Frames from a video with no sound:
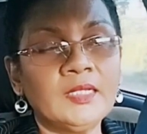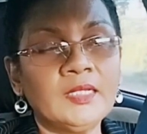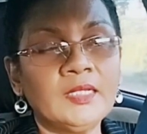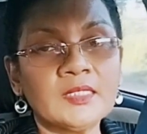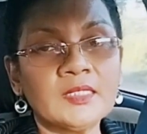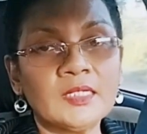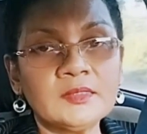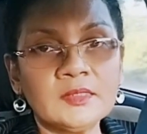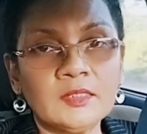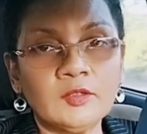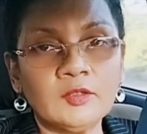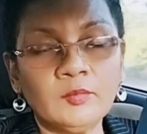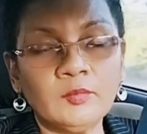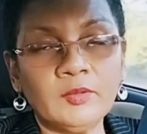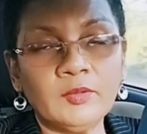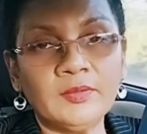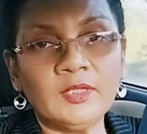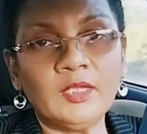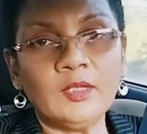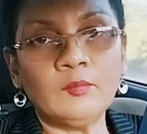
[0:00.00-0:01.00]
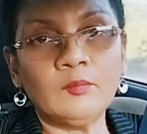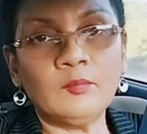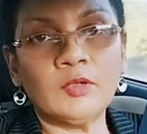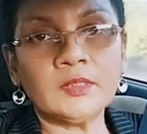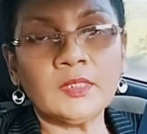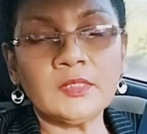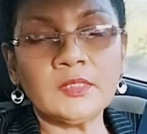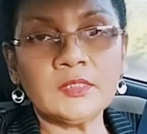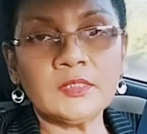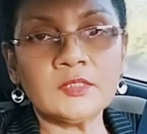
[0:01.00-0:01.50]
It's a terrible thing, but
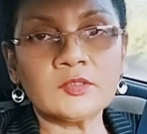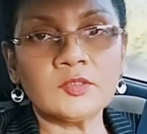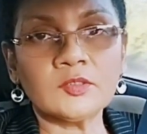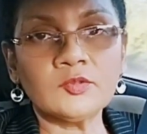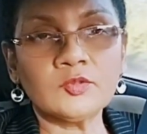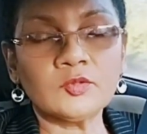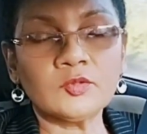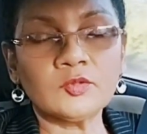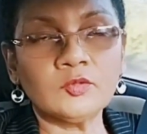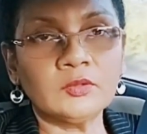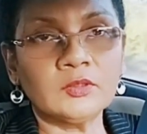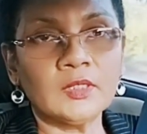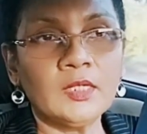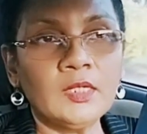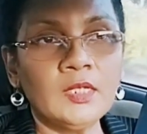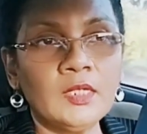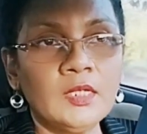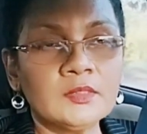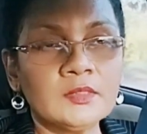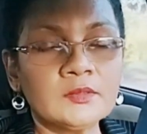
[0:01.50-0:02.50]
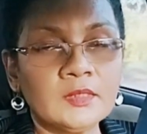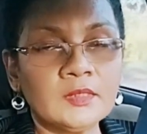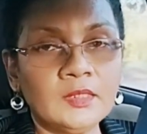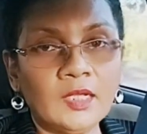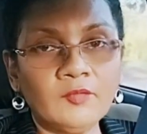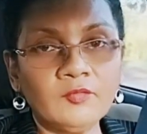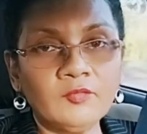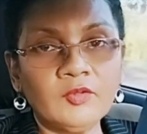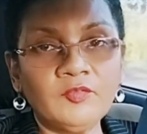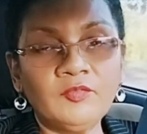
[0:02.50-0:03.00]
it is the truth. So you
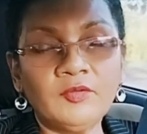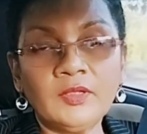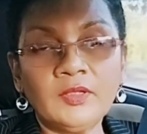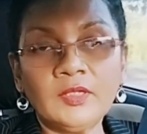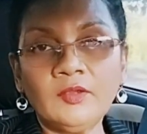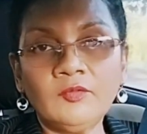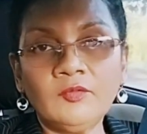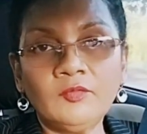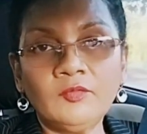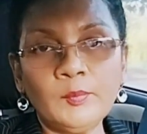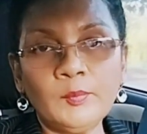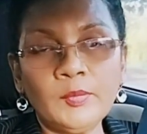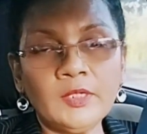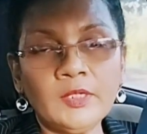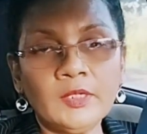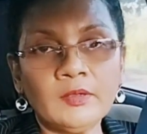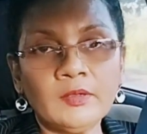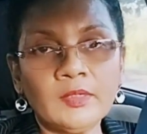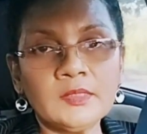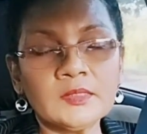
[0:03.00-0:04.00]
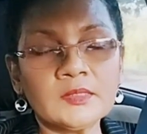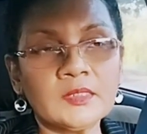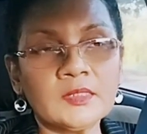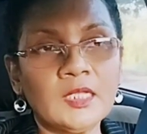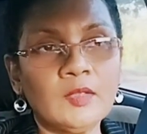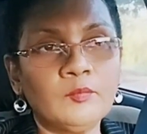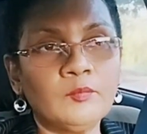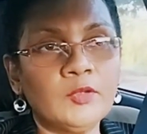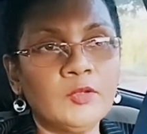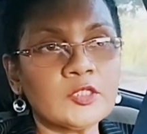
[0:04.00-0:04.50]
have to forgive the parents
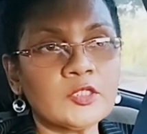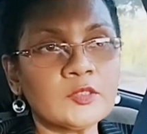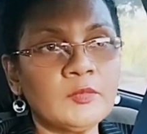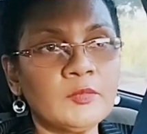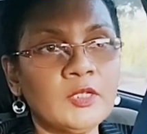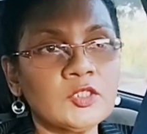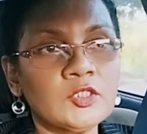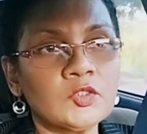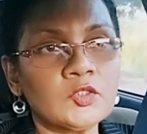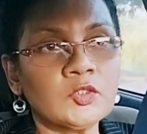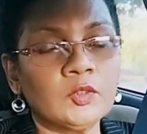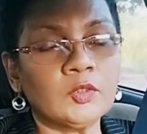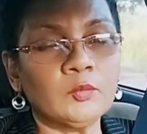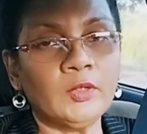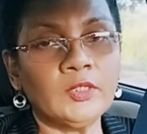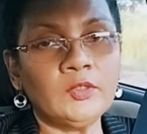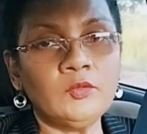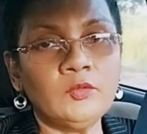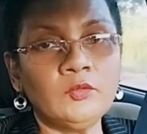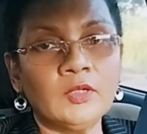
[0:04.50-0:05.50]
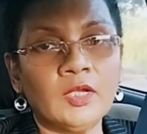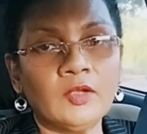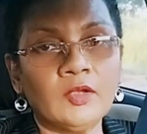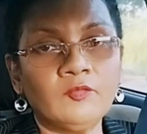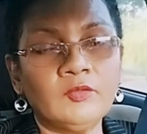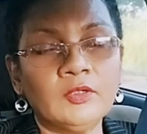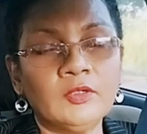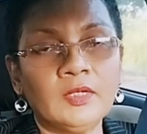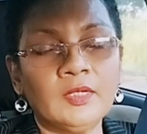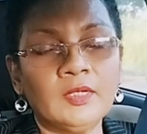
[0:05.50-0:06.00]
them. Just make sure when you have
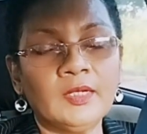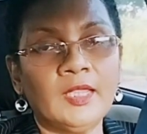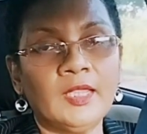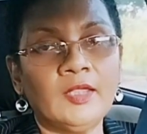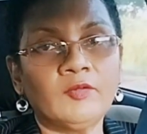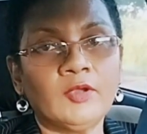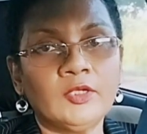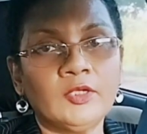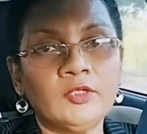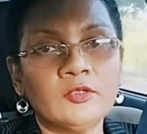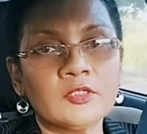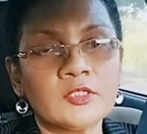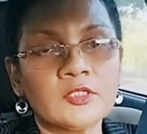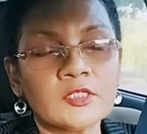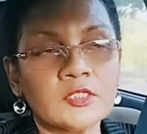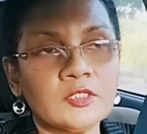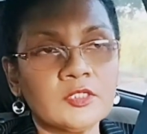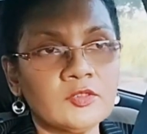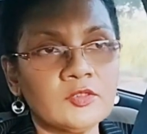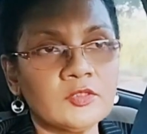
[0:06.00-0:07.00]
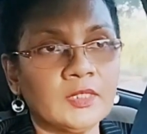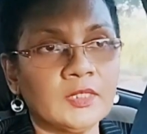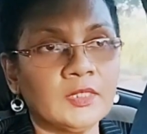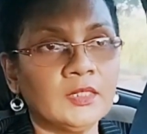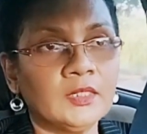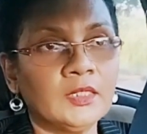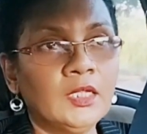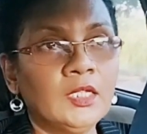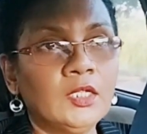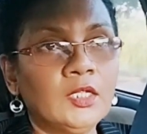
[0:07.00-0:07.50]
your life and your children,
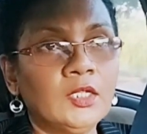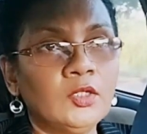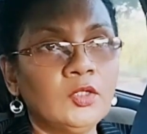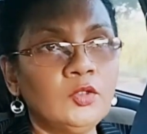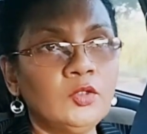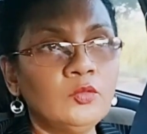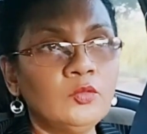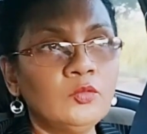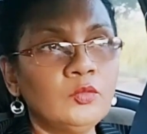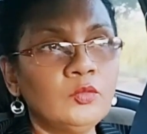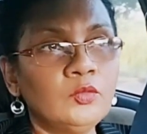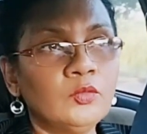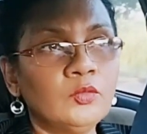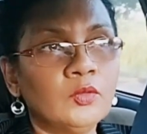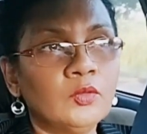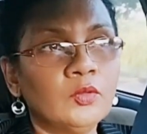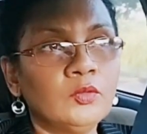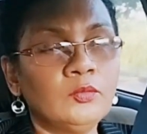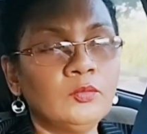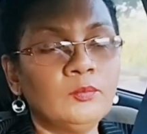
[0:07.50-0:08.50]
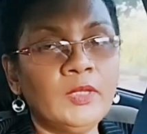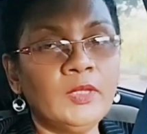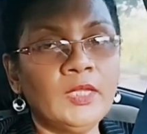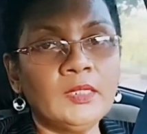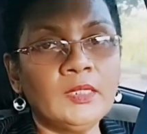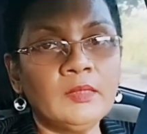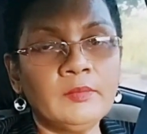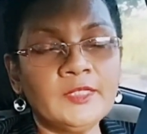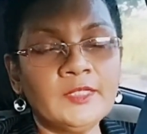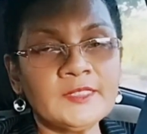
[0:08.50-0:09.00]
you don't make
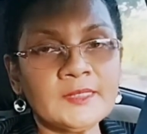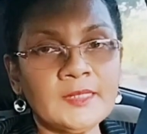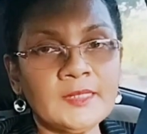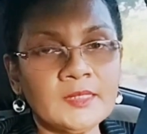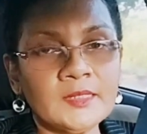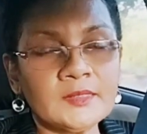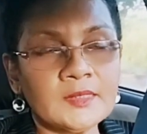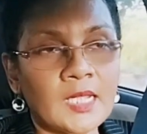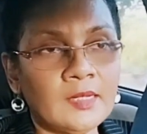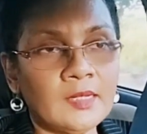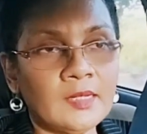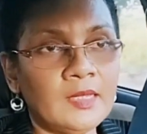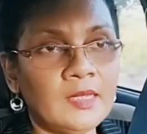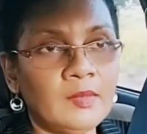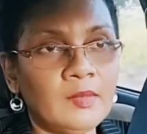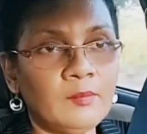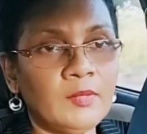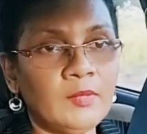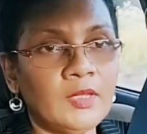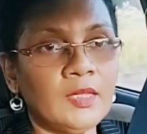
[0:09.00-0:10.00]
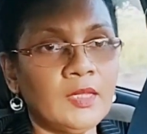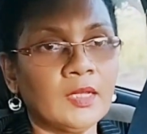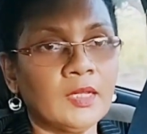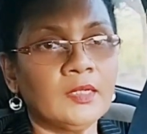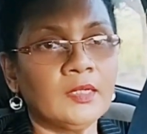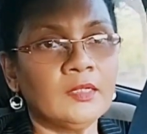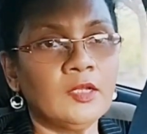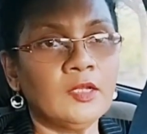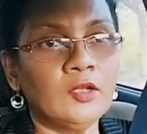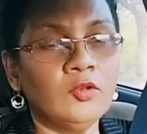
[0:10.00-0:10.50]
the mistakes that they make,
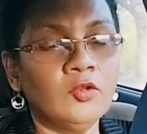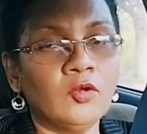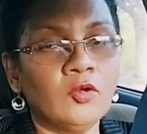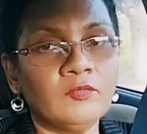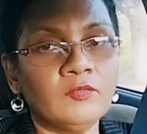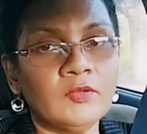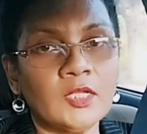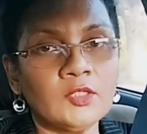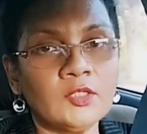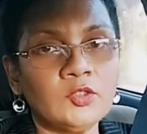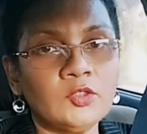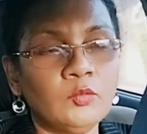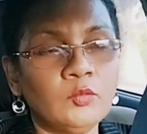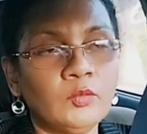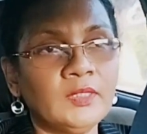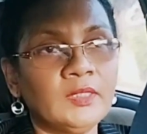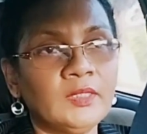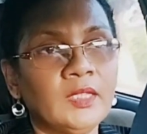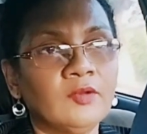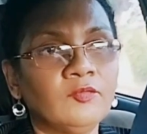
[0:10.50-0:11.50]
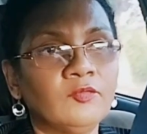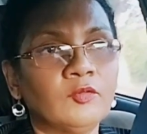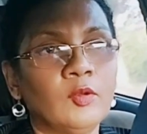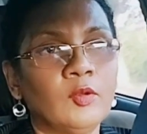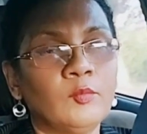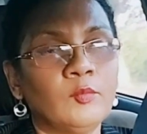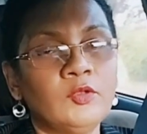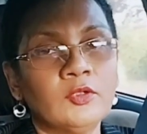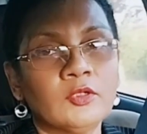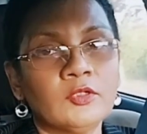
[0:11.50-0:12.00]
and the love that you will get
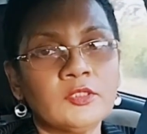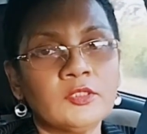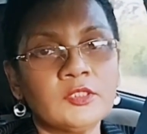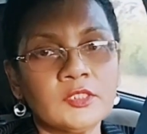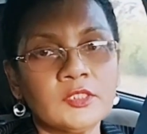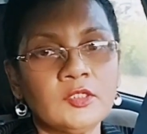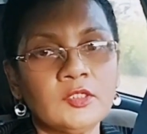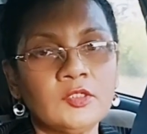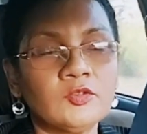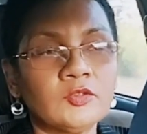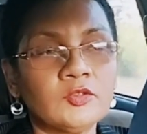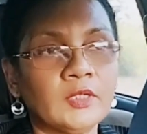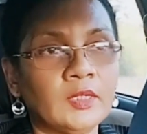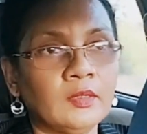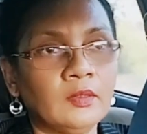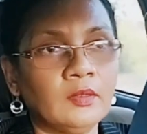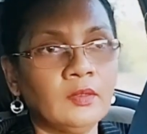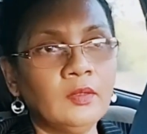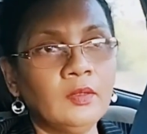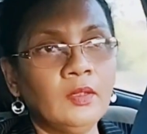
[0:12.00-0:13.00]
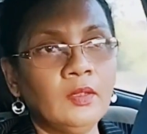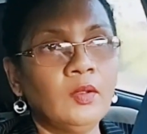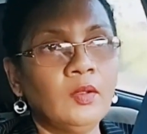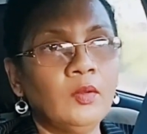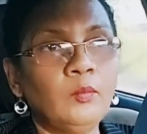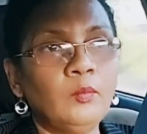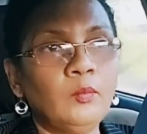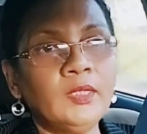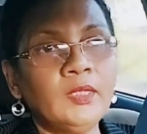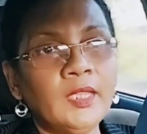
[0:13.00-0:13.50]
from your children
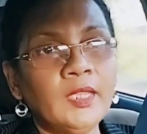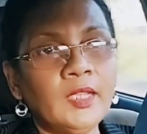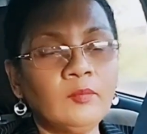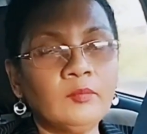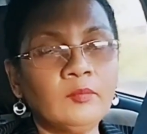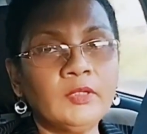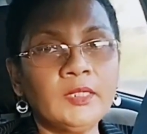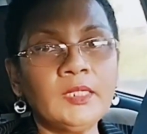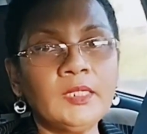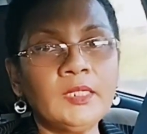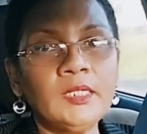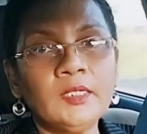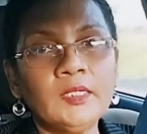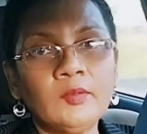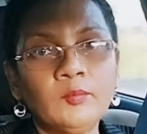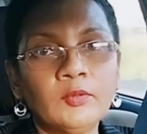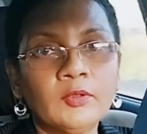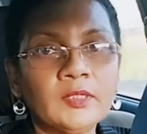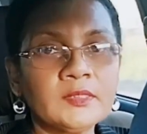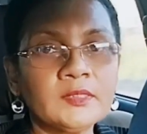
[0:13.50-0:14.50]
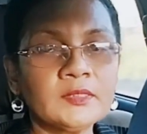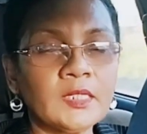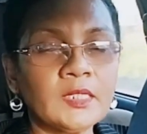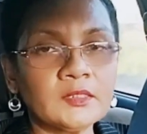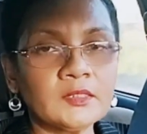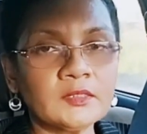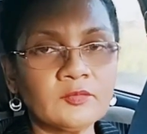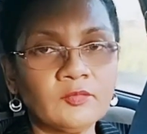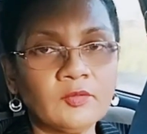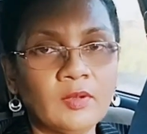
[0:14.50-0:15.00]
will help the healing
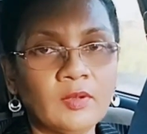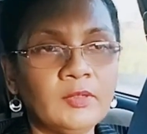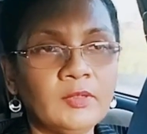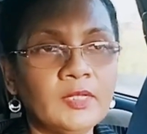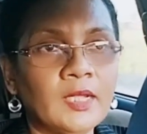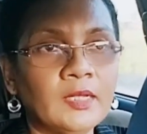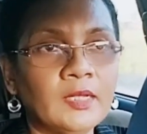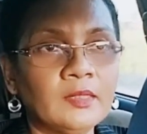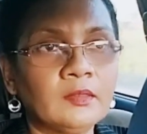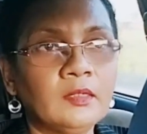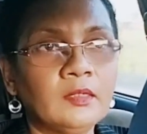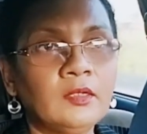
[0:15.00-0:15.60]
process from that